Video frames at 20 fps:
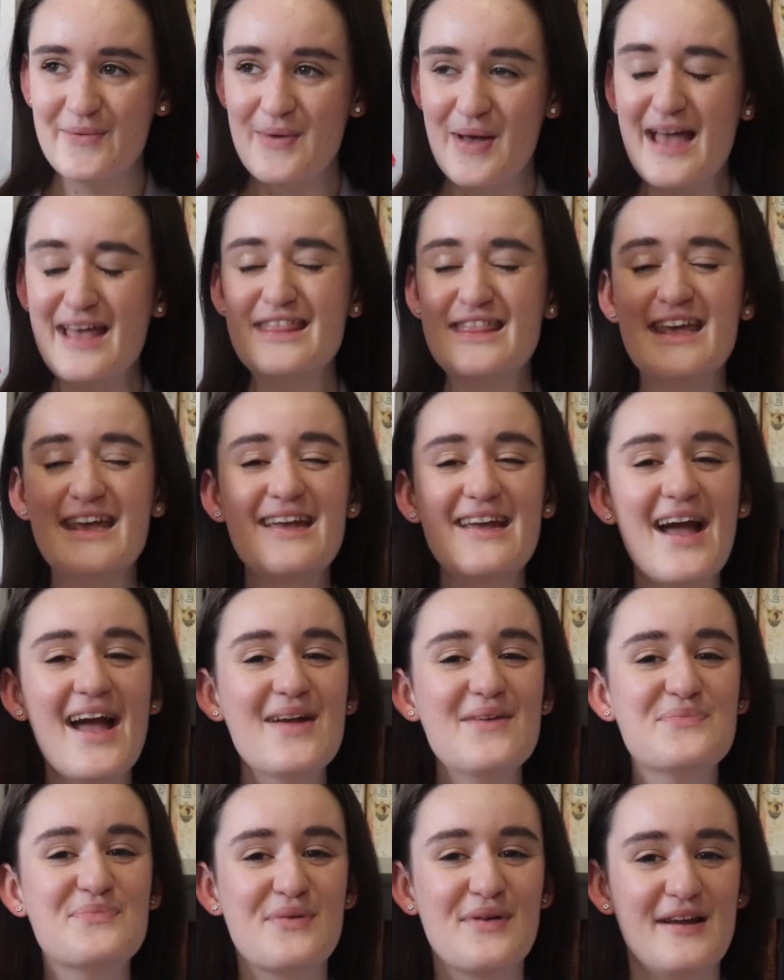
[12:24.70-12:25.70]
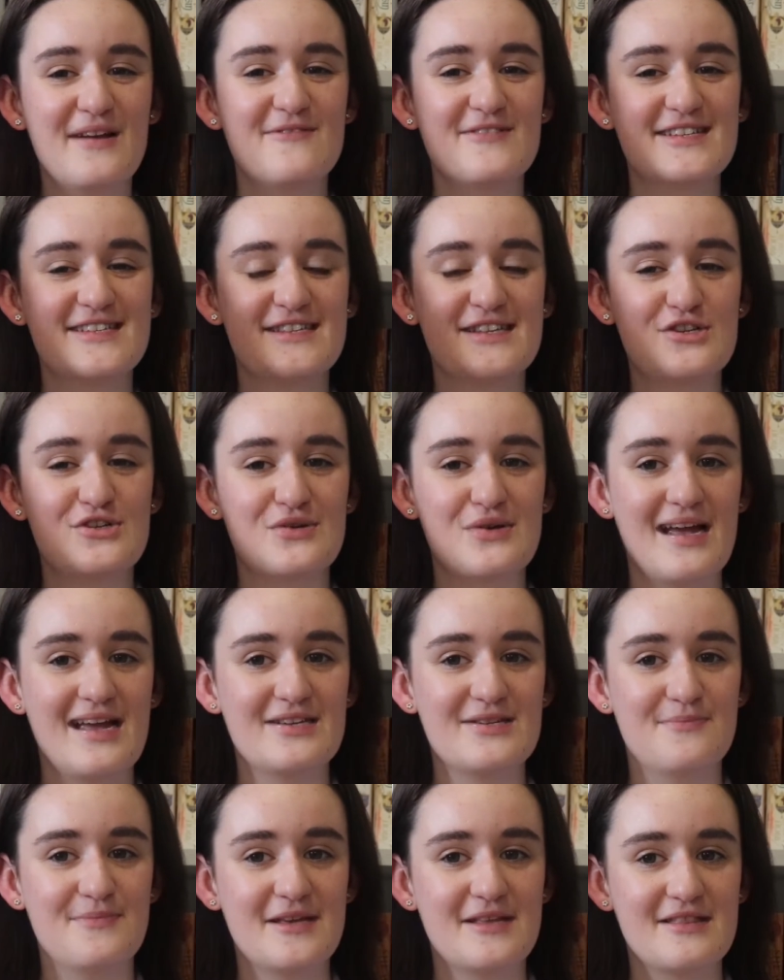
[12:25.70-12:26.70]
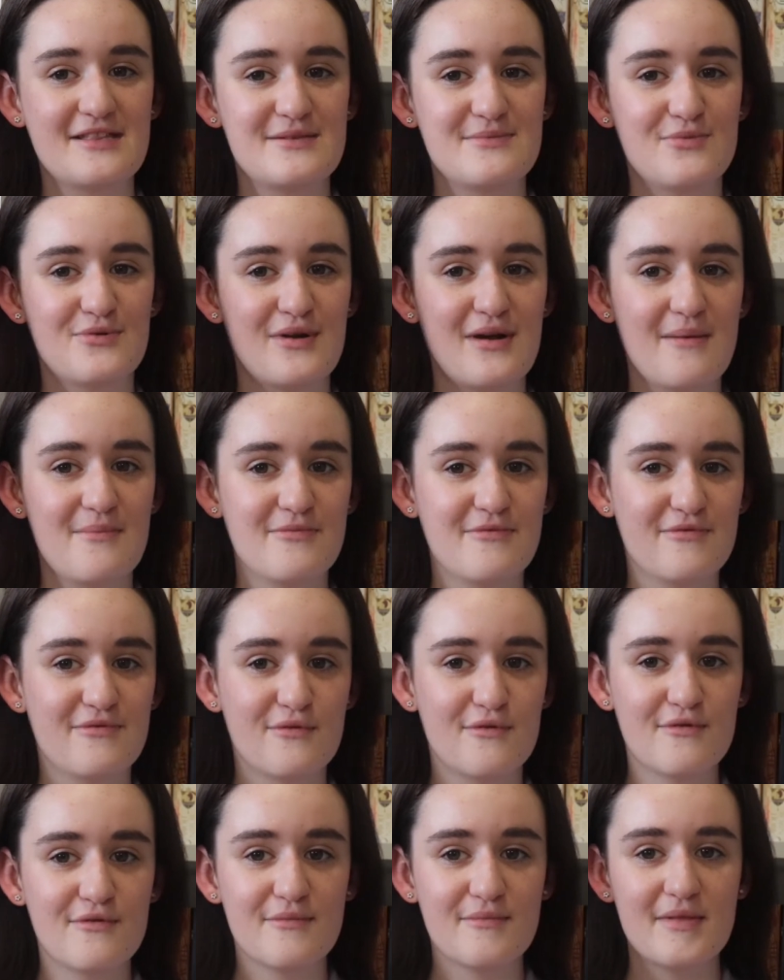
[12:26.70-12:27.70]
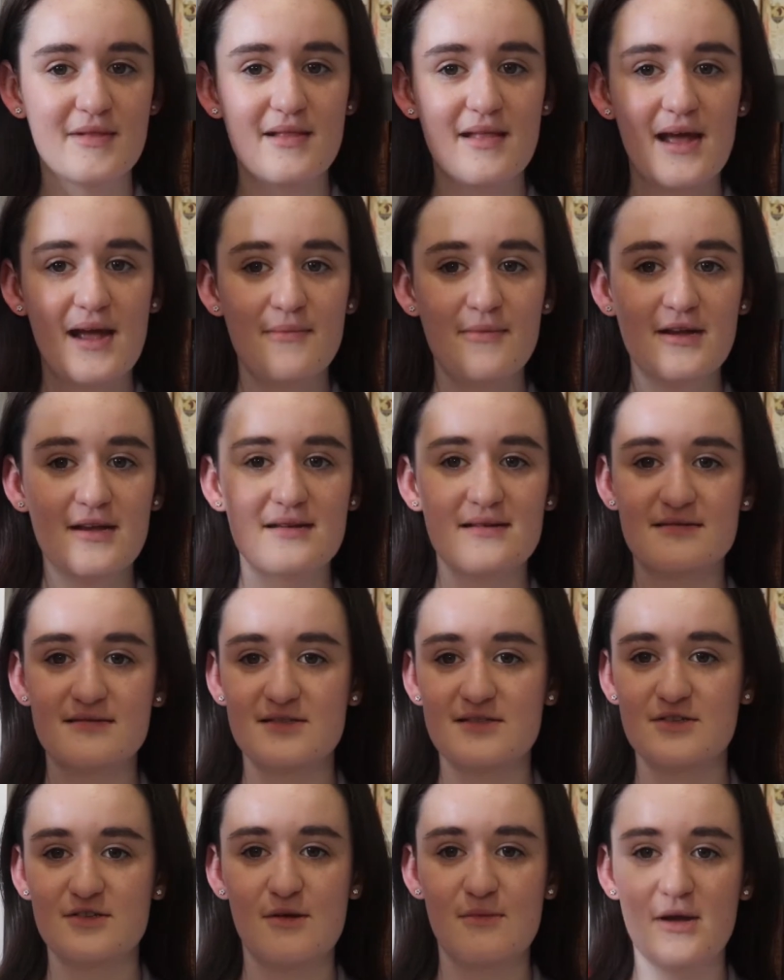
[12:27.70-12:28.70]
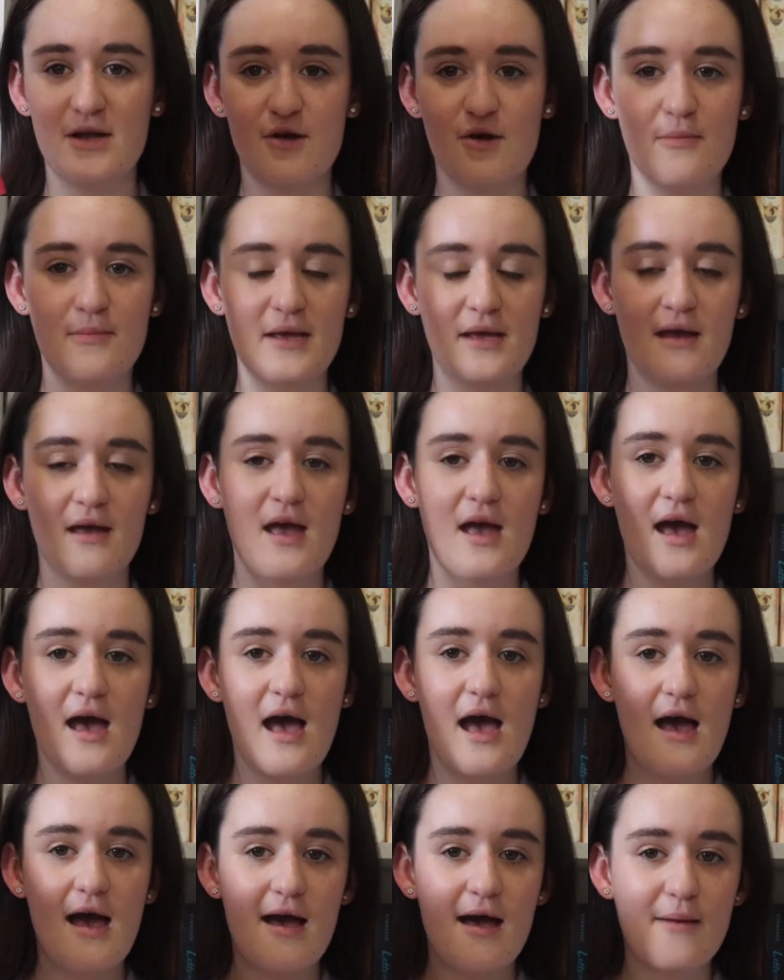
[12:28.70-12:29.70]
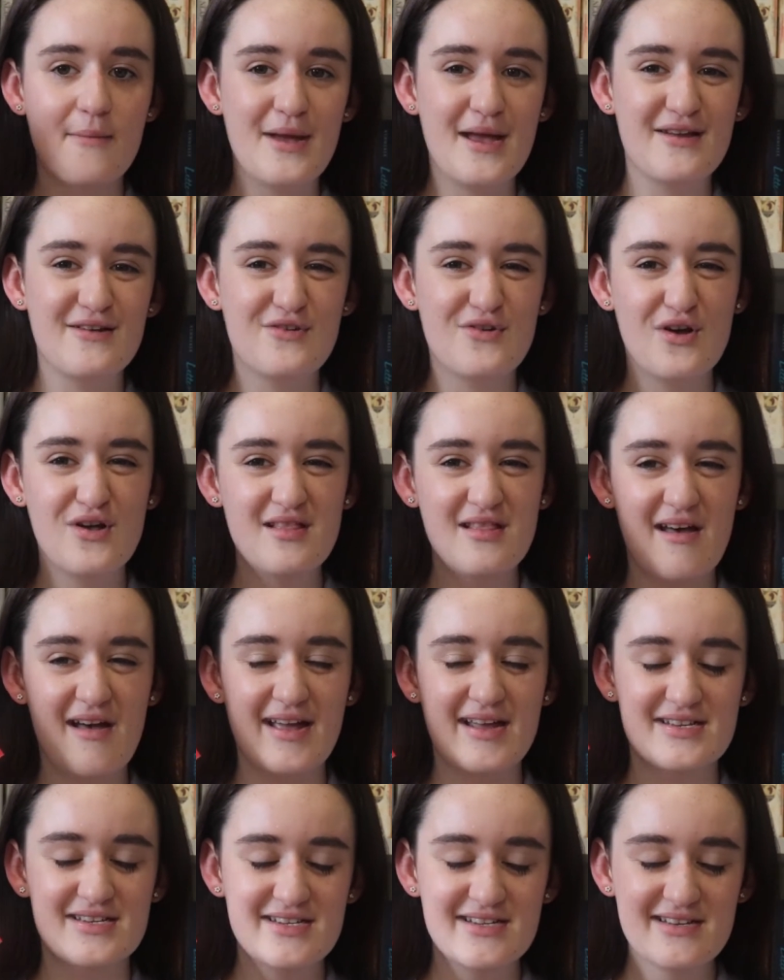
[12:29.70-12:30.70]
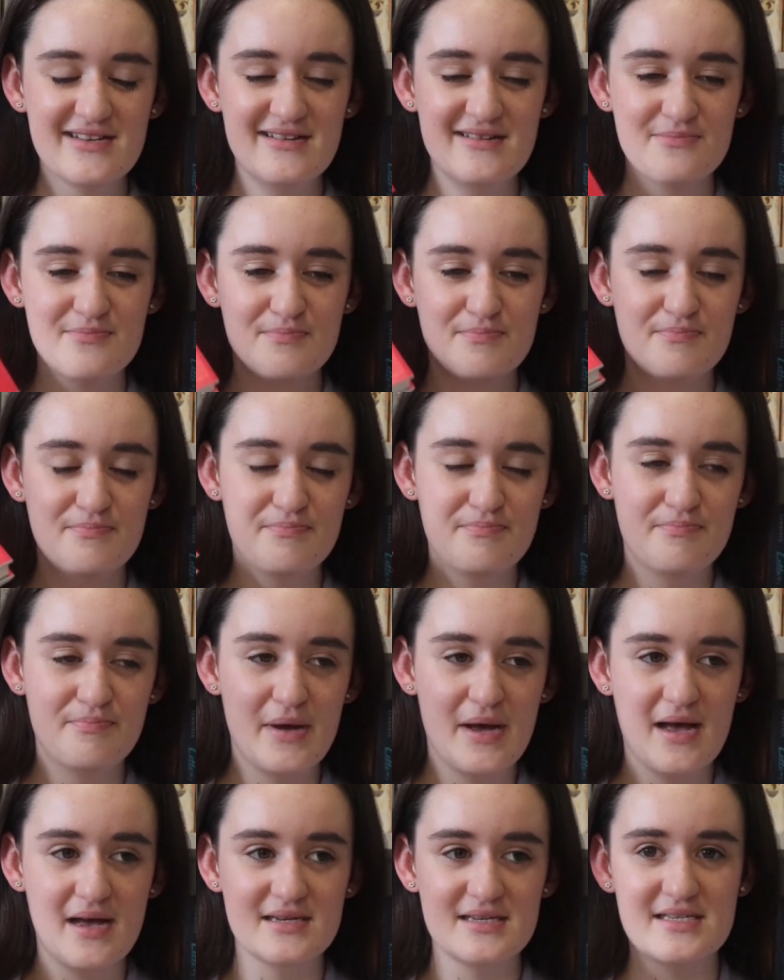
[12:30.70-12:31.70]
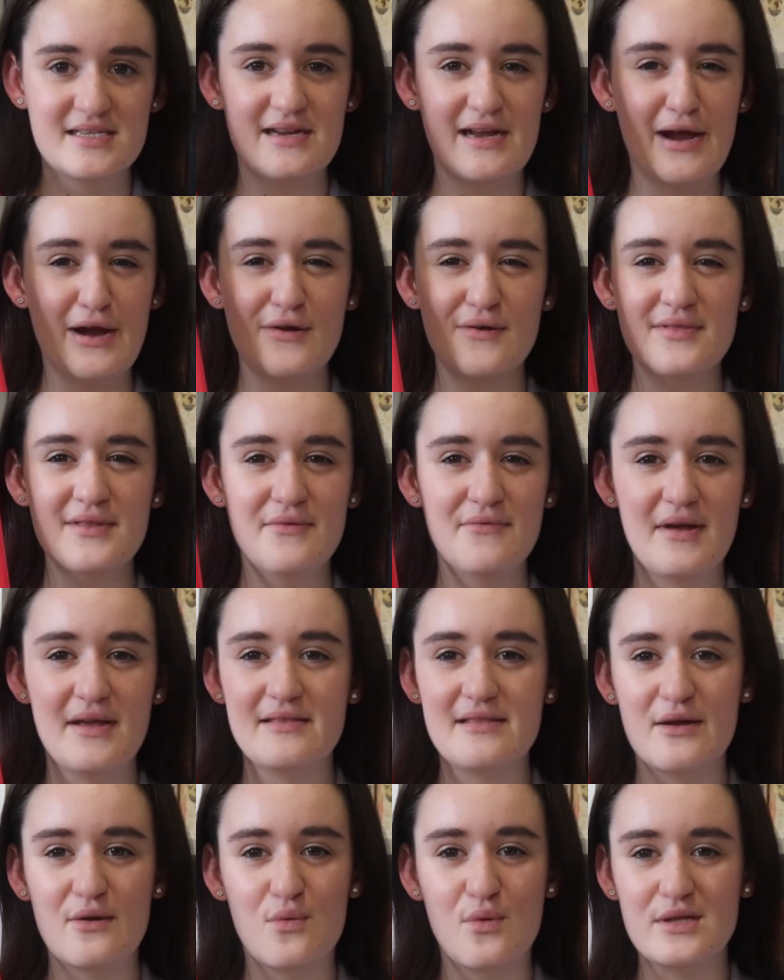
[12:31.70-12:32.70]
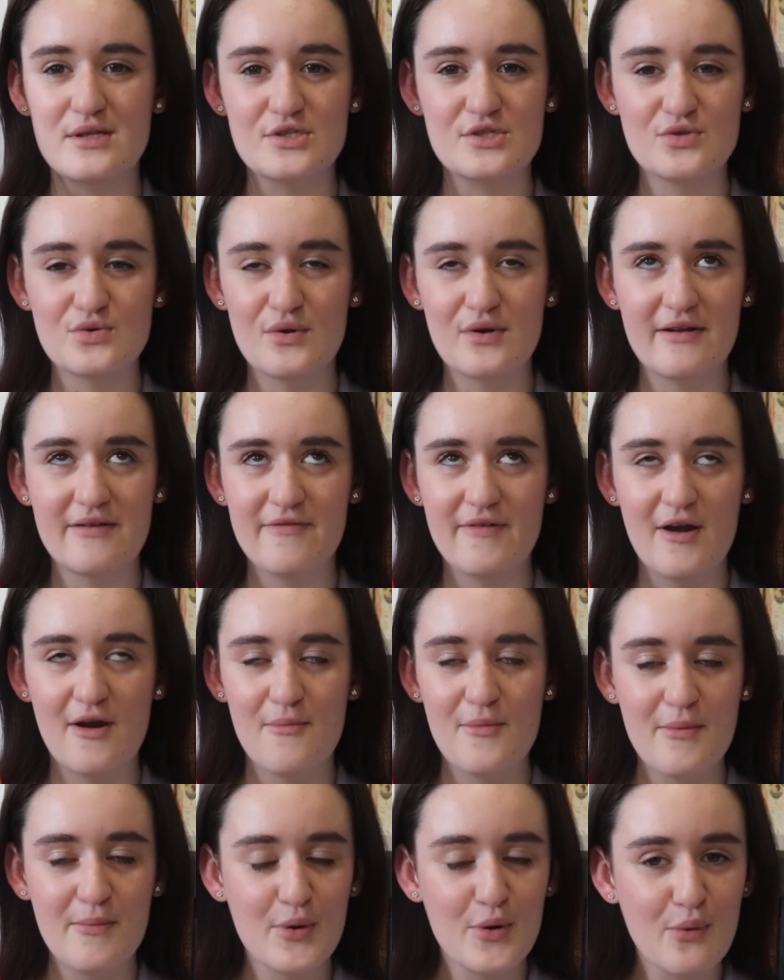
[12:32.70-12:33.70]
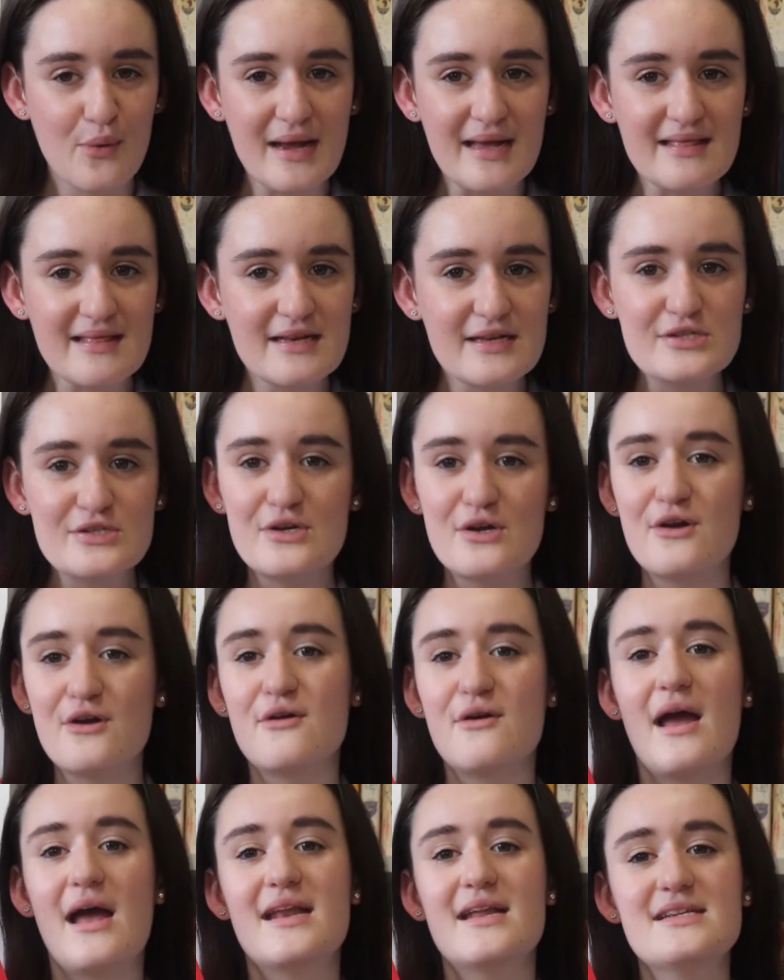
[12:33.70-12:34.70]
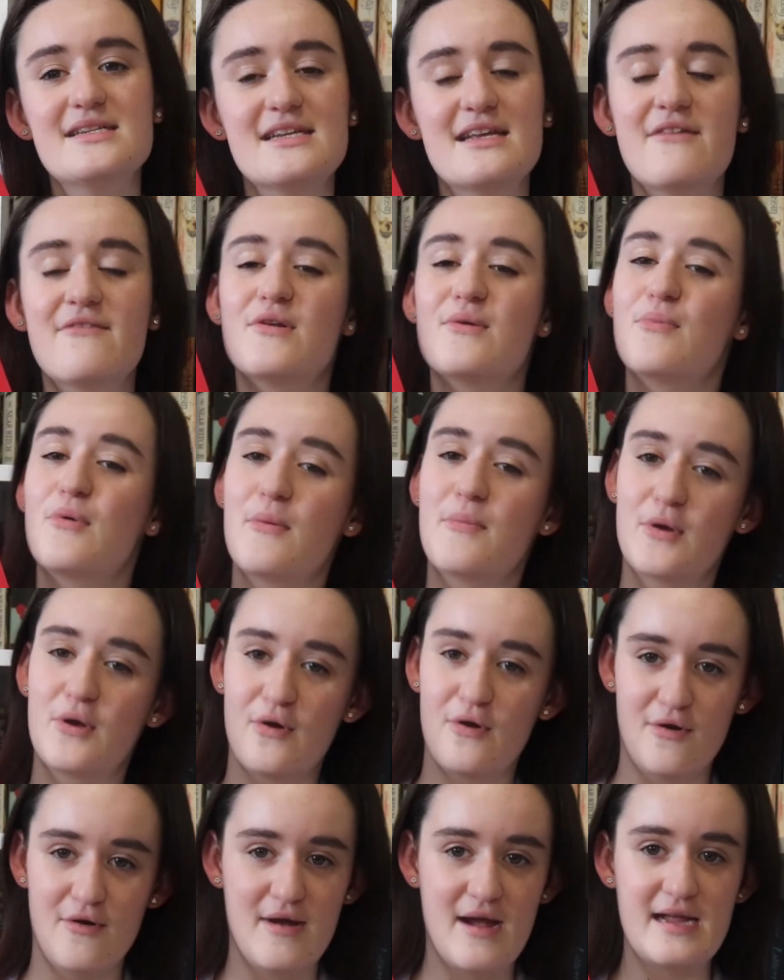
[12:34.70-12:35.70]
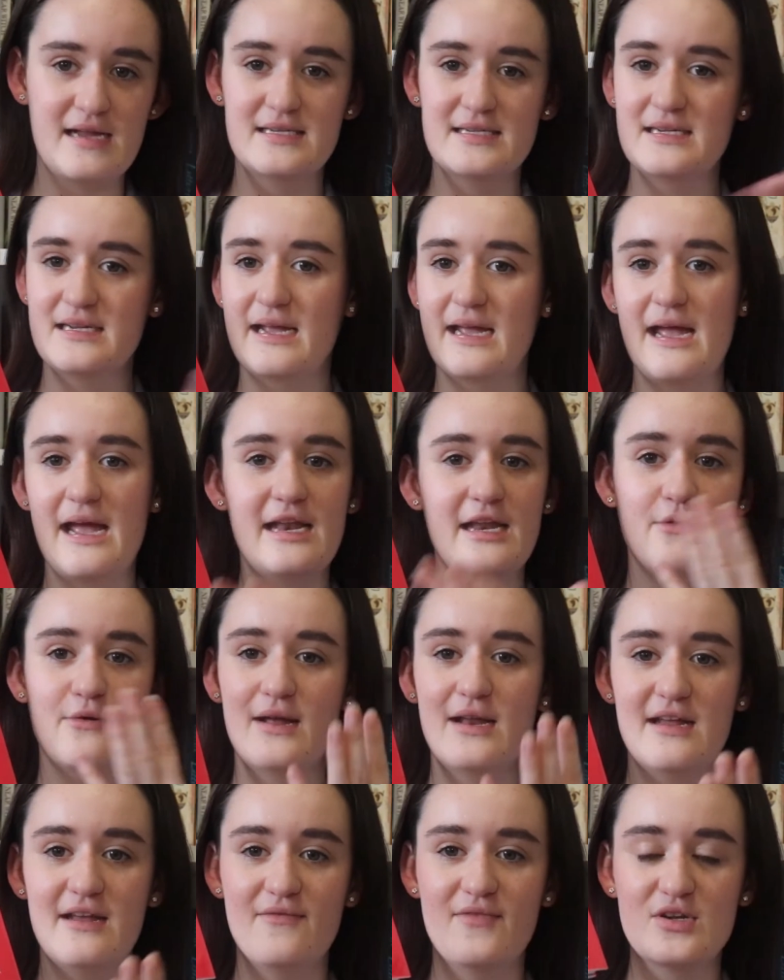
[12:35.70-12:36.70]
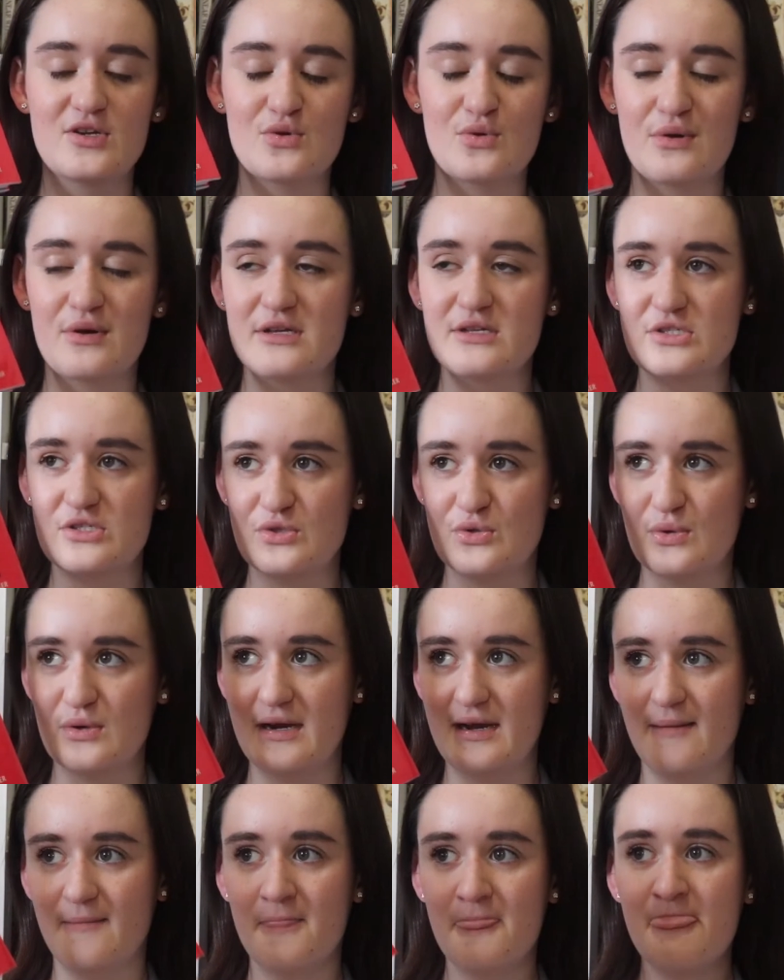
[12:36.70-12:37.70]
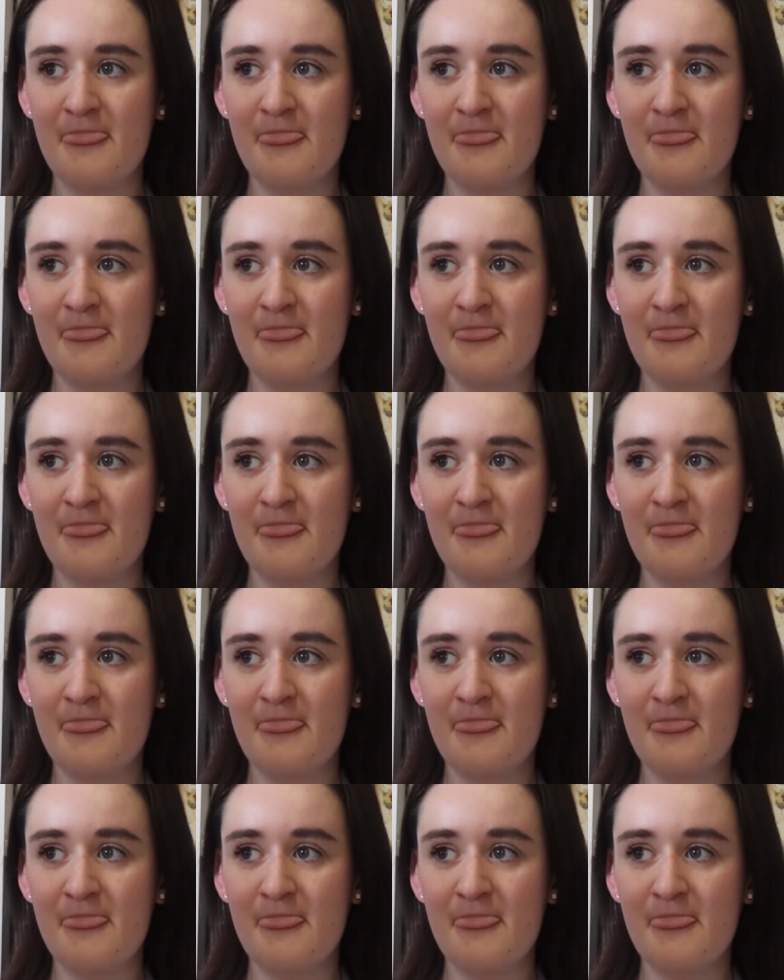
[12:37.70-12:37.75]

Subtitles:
think I previously tried to pick this book up before from the library because it's not my copy, and not liked it. But I only read like one story if I remember correctly, so I need to give it a proper go. I didn't get anywhere near Victoria's story.